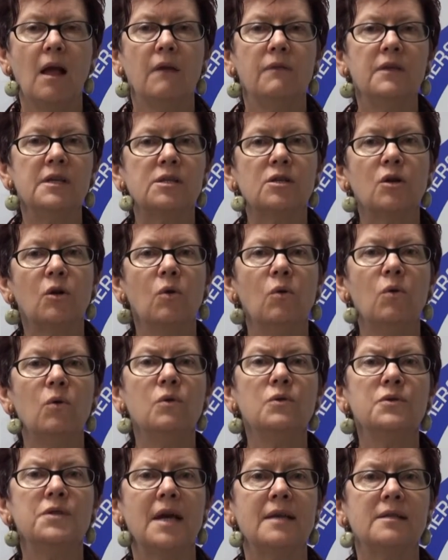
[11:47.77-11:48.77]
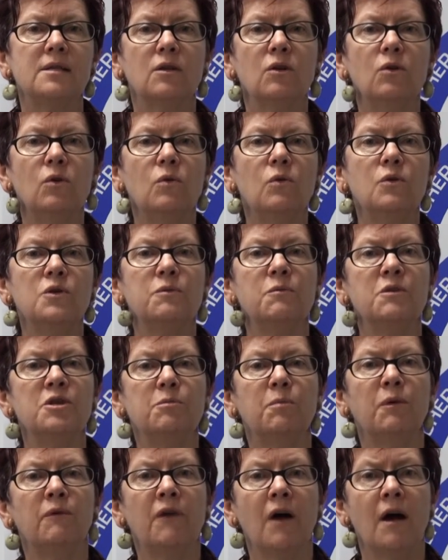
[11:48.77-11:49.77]
This clause has a clause
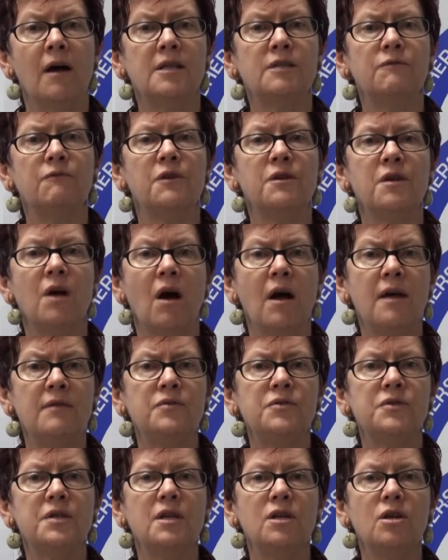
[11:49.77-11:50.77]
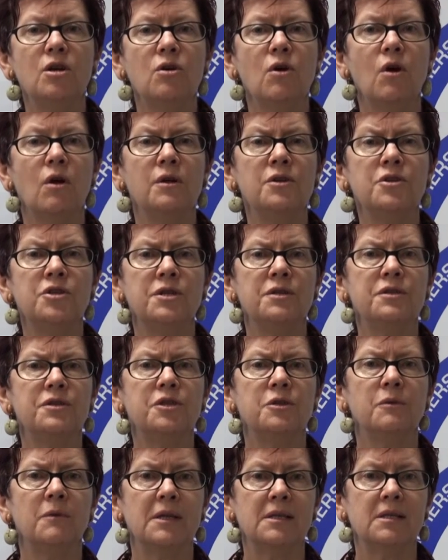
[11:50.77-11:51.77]
which provides for 9 senior colleges
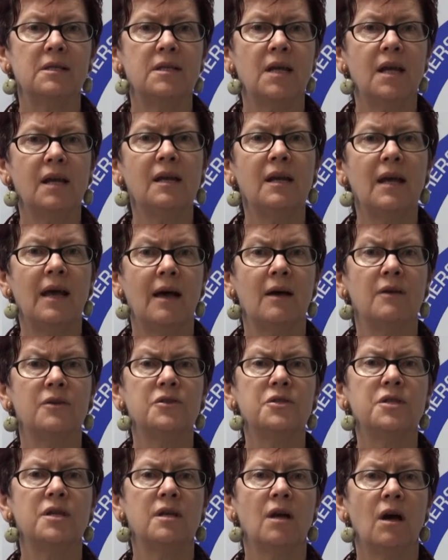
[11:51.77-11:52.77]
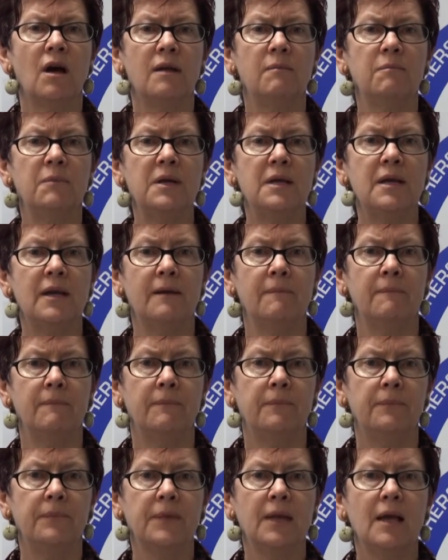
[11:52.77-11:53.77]
to extend hours to 9
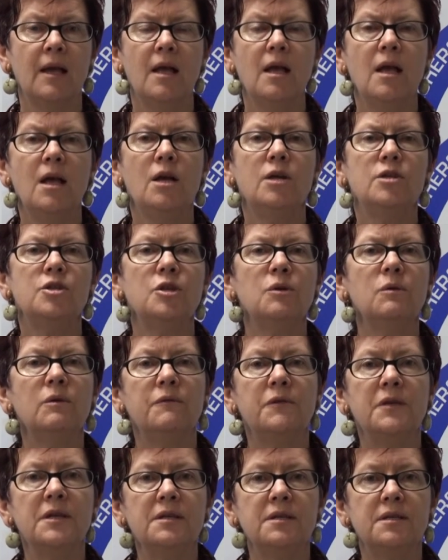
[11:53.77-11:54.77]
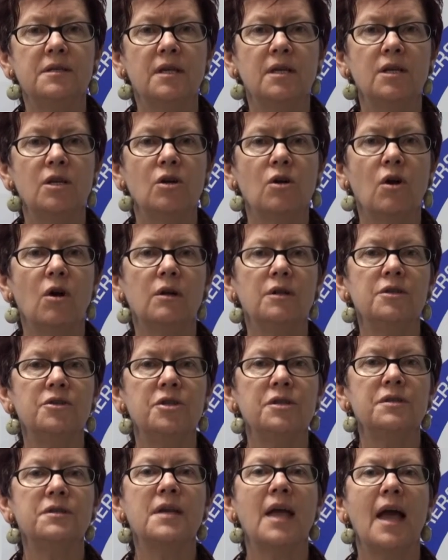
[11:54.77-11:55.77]
p.m. 2 of these senior
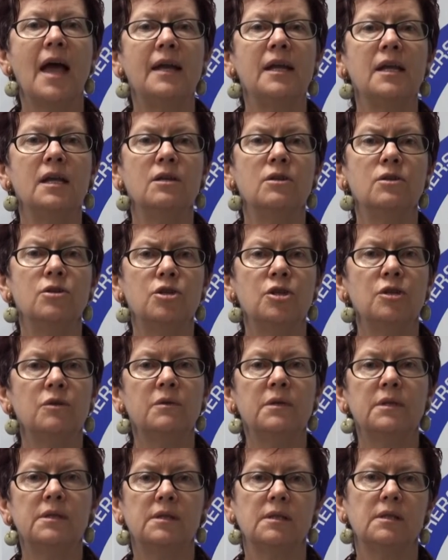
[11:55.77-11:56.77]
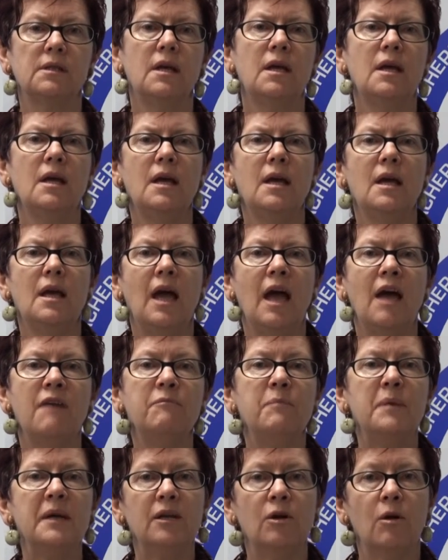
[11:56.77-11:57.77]
colleges, Canning and Tuart,
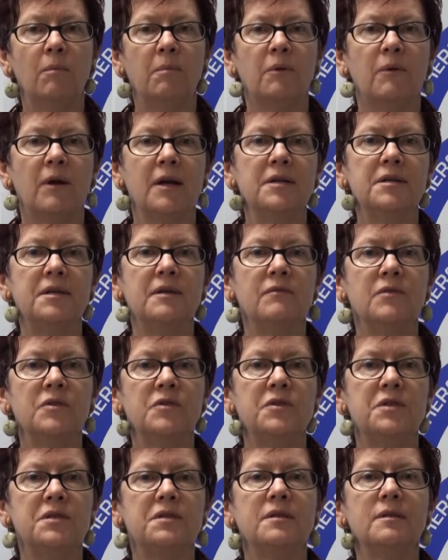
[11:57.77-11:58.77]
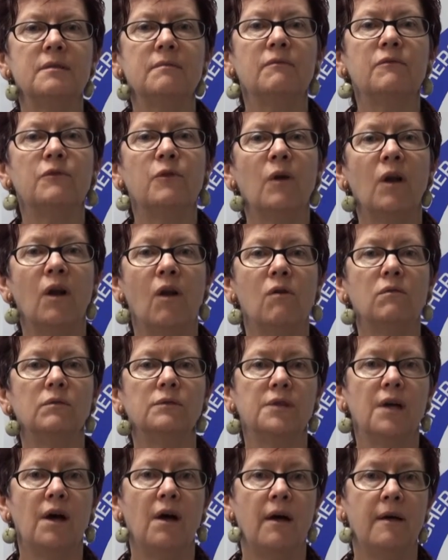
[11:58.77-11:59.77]
have been operating this system for a long
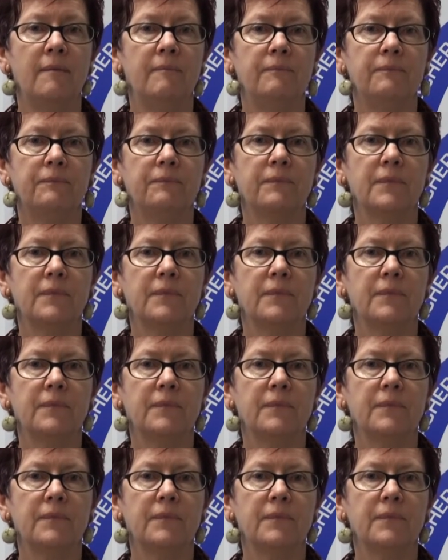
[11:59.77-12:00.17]
time.